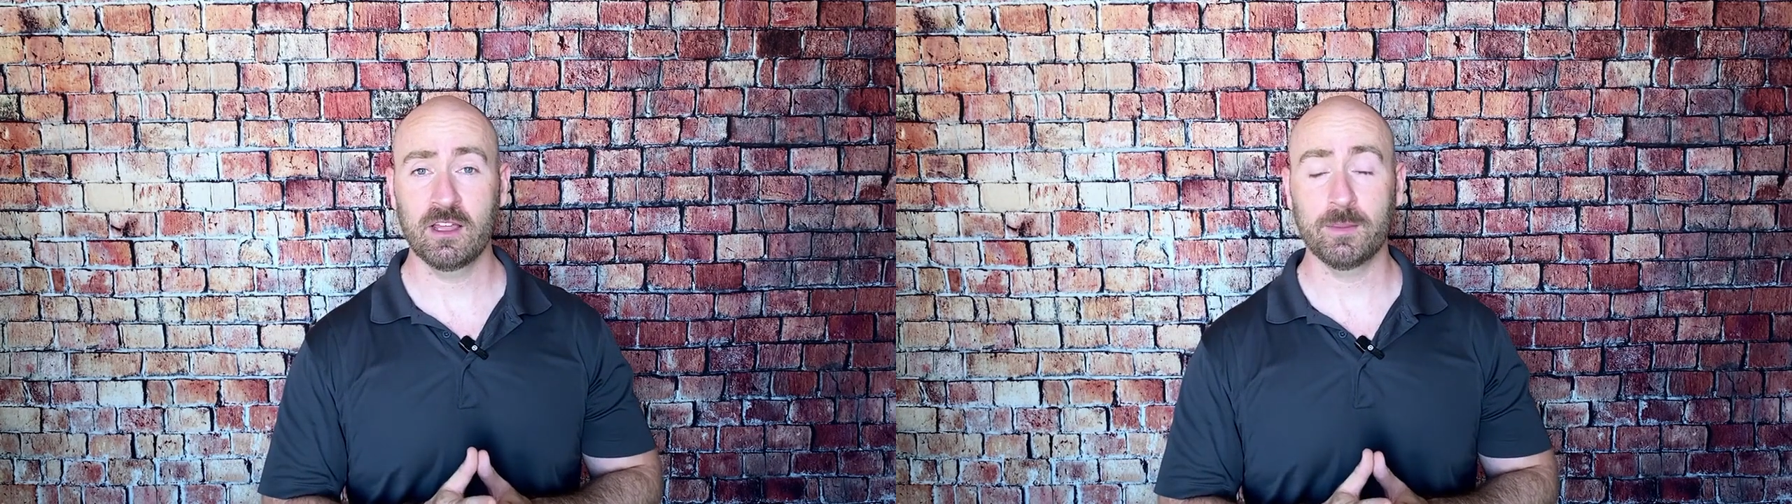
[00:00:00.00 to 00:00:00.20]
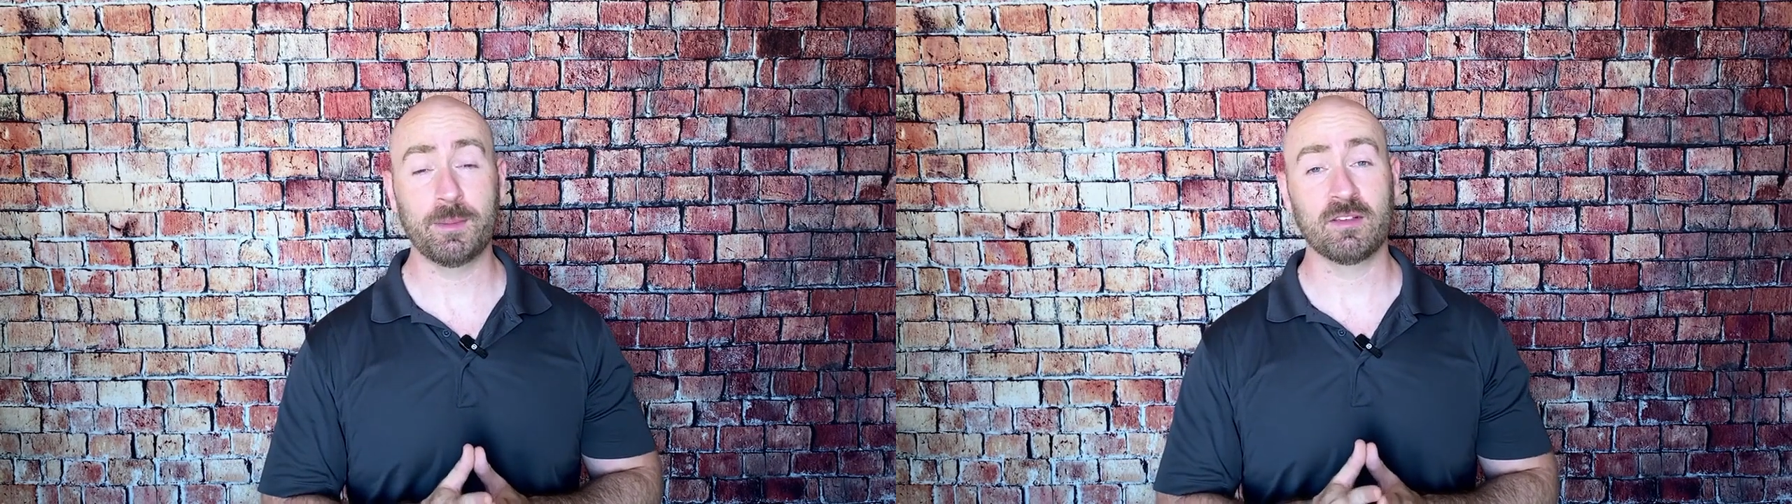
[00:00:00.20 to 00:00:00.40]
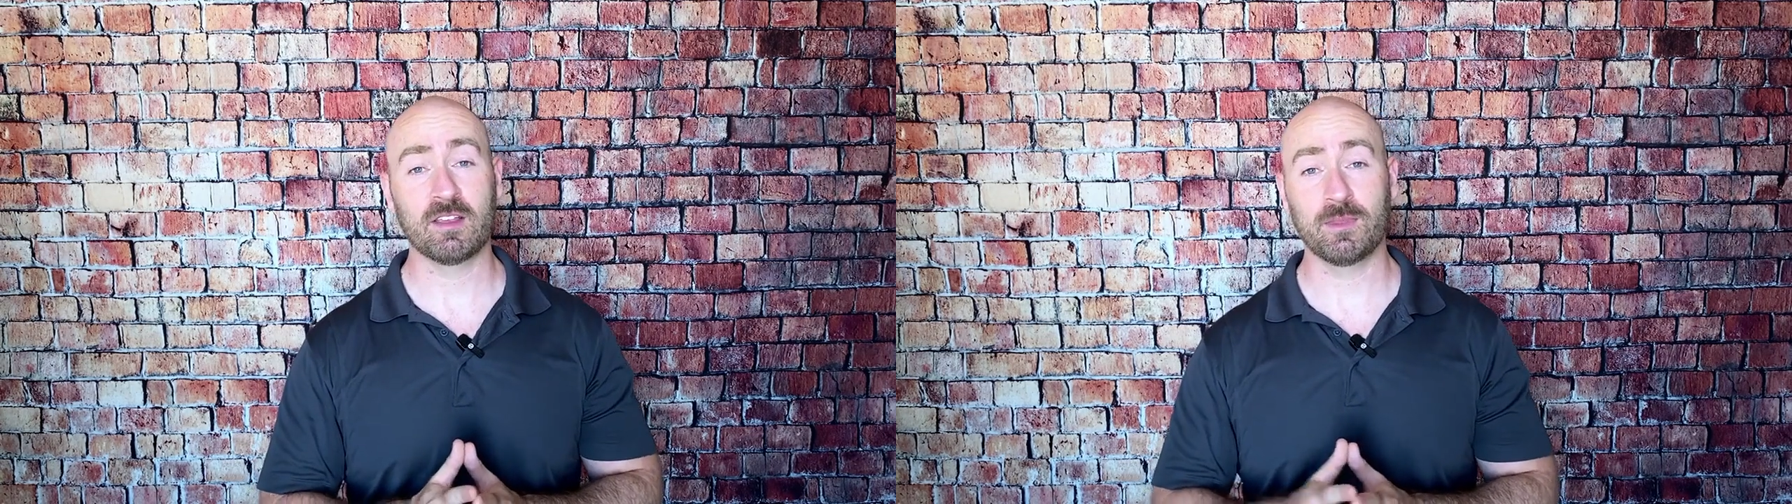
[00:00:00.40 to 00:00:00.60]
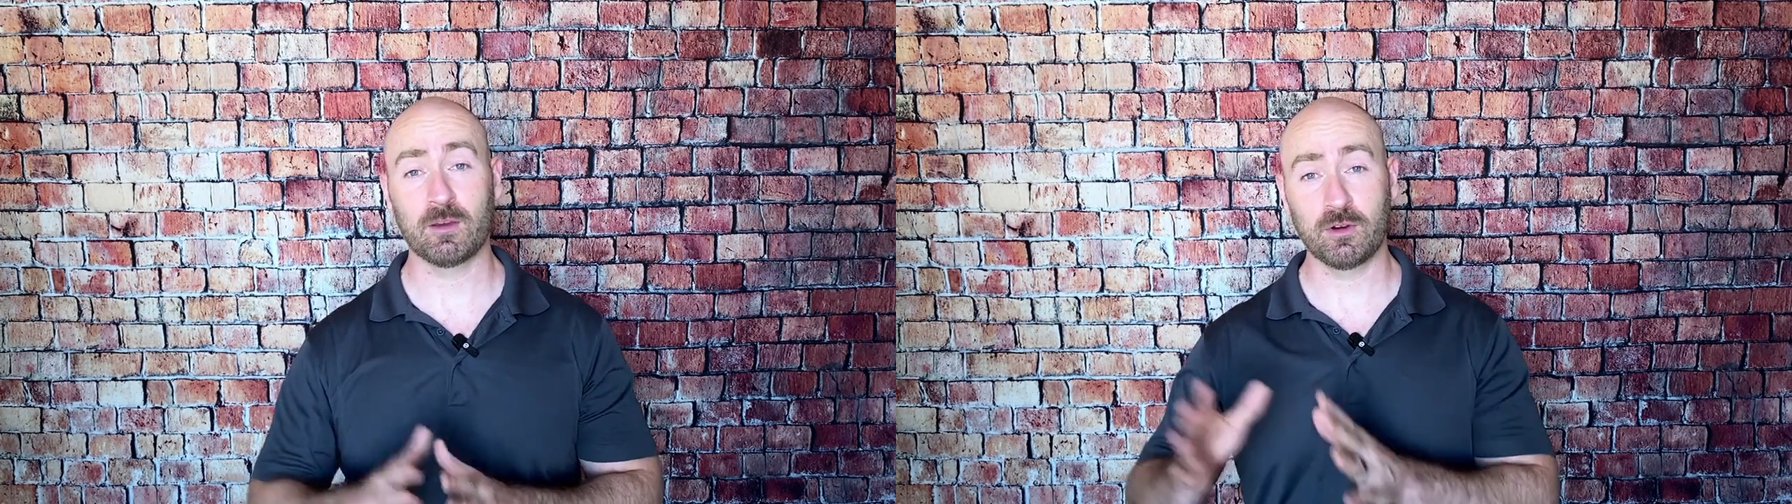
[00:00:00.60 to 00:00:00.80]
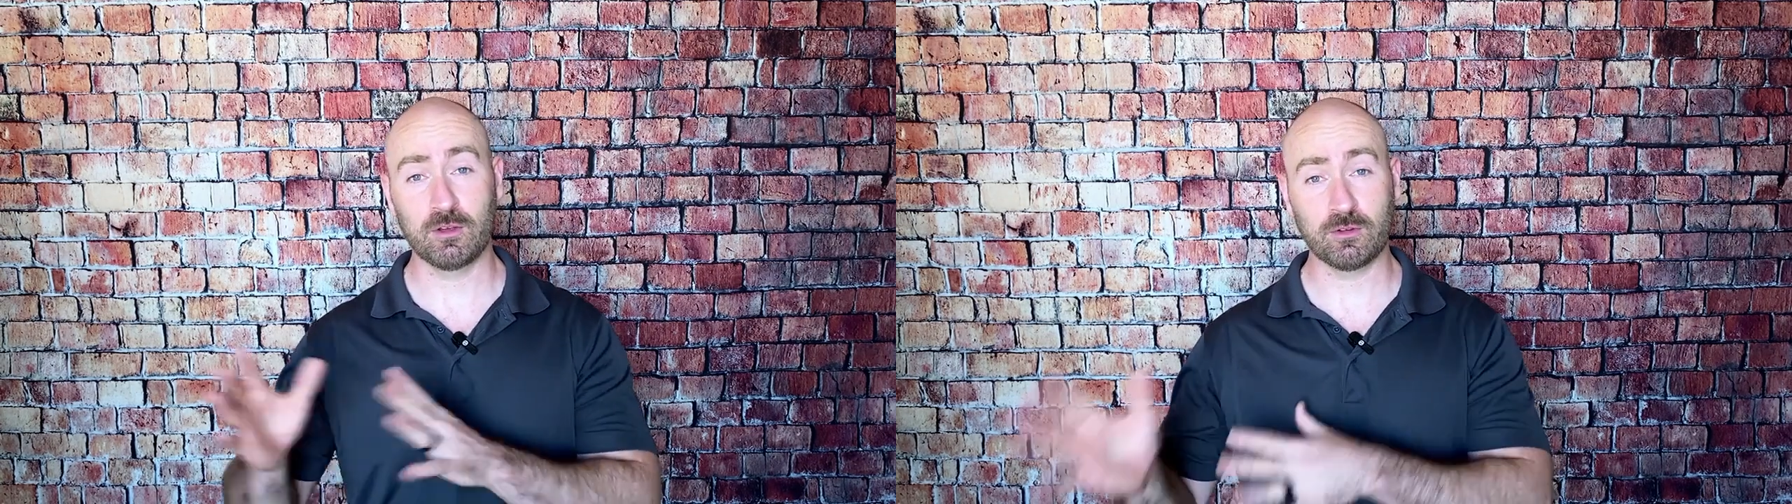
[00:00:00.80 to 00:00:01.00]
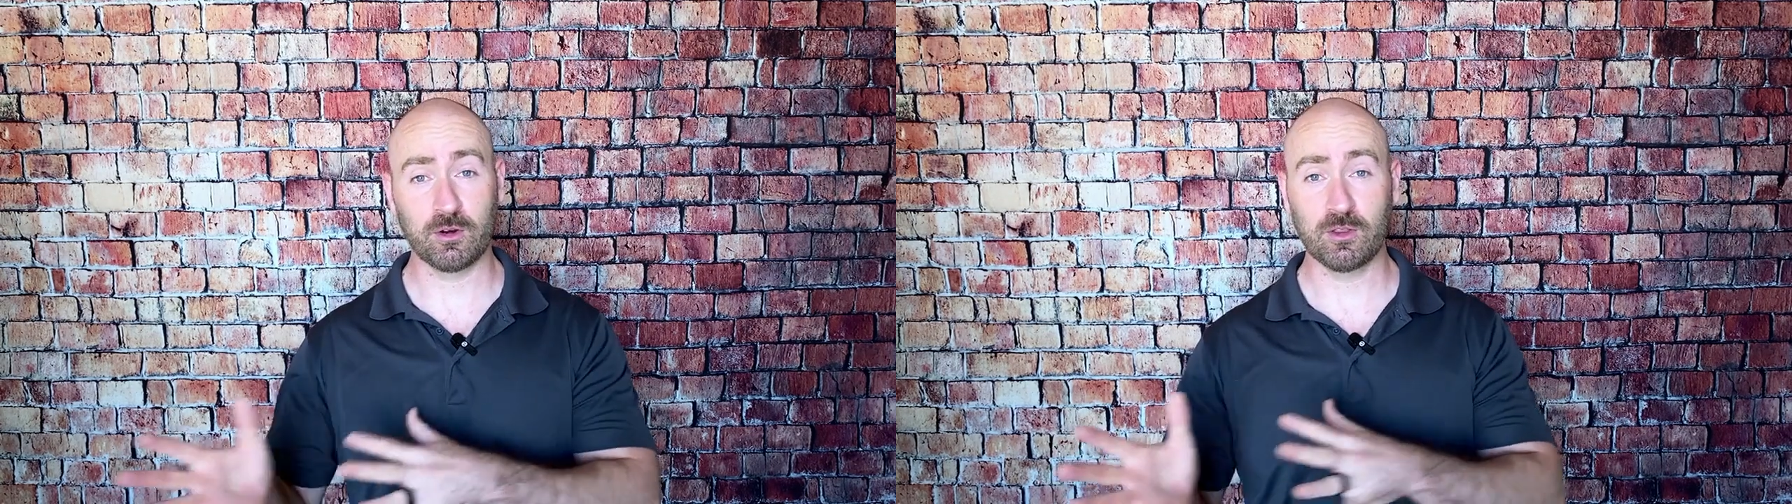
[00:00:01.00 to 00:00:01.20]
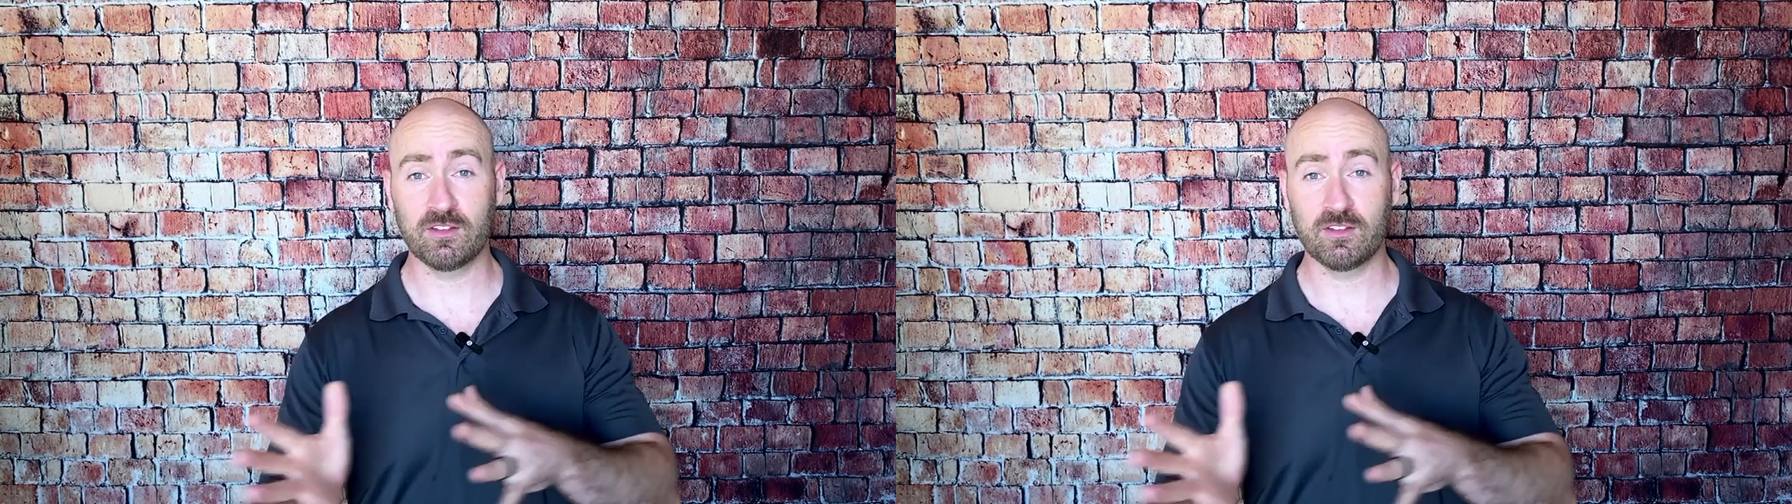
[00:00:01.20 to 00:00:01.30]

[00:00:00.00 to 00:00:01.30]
It might be something where you turn